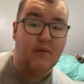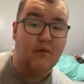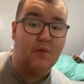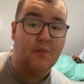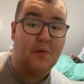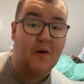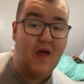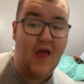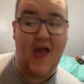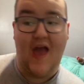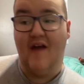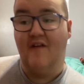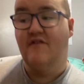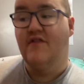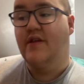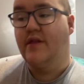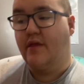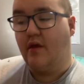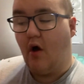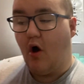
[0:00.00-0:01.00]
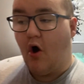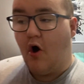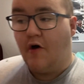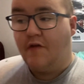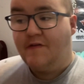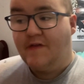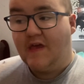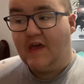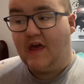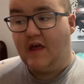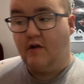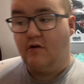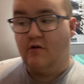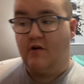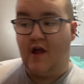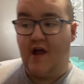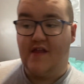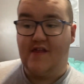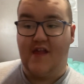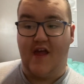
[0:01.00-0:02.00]
to put evidence on the
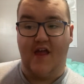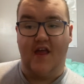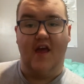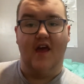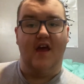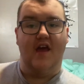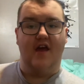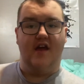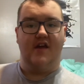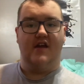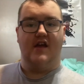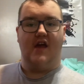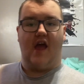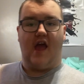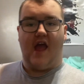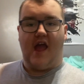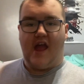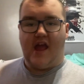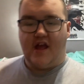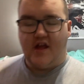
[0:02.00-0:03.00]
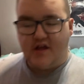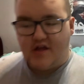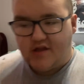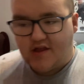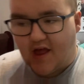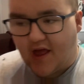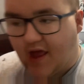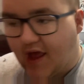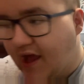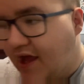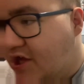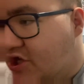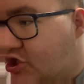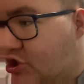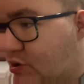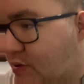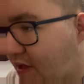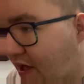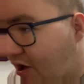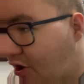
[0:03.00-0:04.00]
internet that Andrew
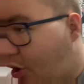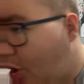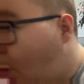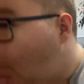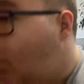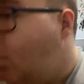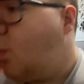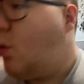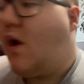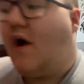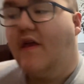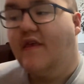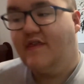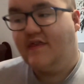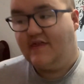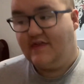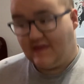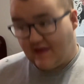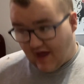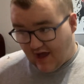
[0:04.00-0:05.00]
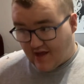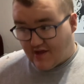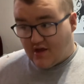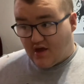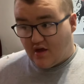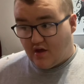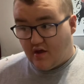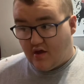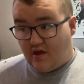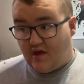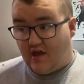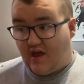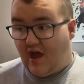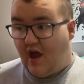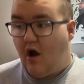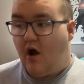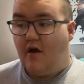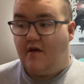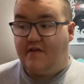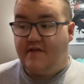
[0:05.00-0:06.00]
Diggle was dead?
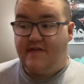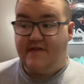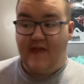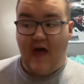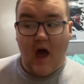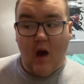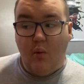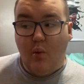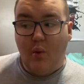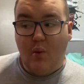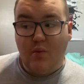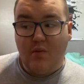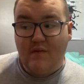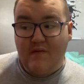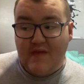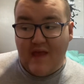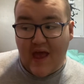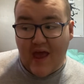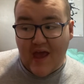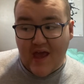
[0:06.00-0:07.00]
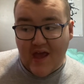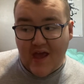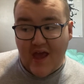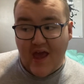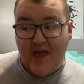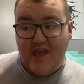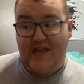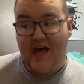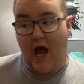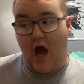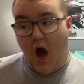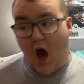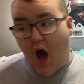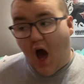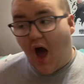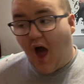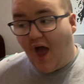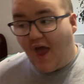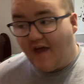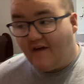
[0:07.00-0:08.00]
Is that what we're saying? The
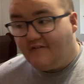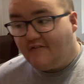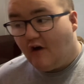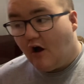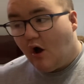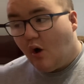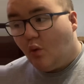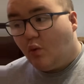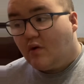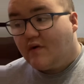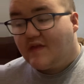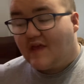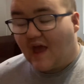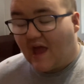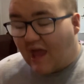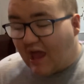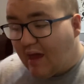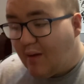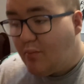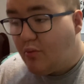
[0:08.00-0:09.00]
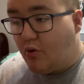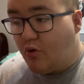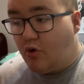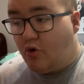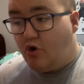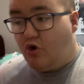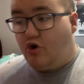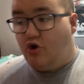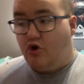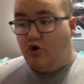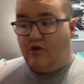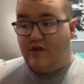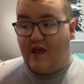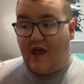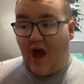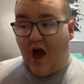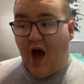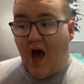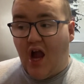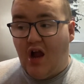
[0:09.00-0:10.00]
Hive was able. They
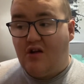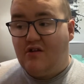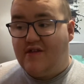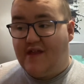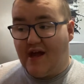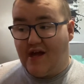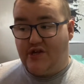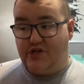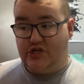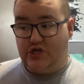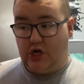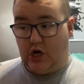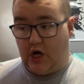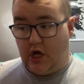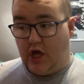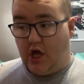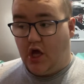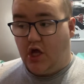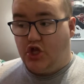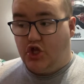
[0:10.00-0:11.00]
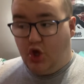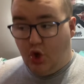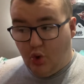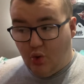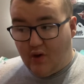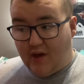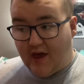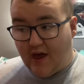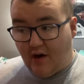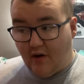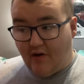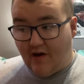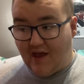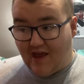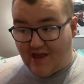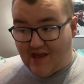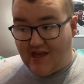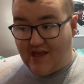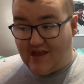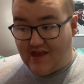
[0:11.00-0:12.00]
hired Deadshot to kill
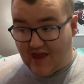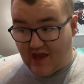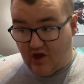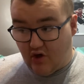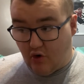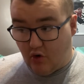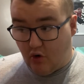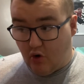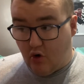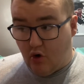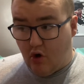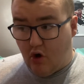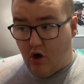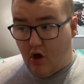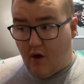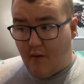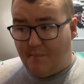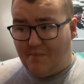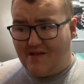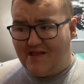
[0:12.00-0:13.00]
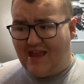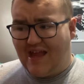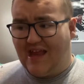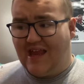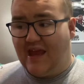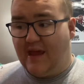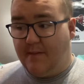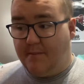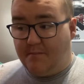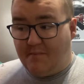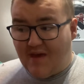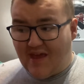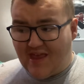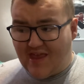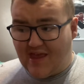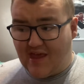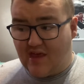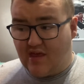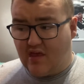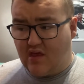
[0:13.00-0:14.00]
Andy Diggle, but then he
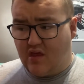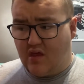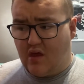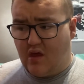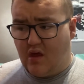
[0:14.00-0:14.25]
misses.